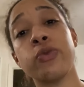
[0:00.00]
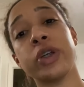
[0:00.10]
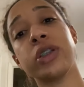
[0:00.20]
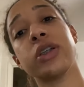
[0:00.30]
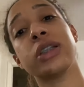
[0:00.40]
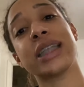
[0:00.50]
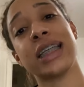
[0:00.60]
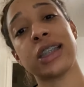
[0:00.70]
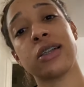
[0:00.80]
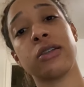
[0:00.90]
which is
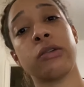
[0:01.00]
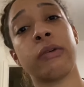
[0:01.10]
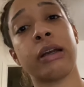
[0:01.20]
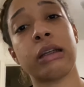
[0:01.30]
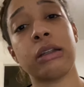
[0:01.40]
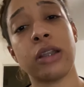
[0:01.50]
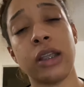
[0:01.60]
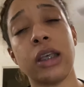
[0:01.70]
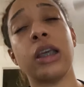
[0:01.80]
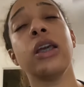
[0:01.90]
insert
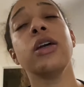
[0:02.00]
the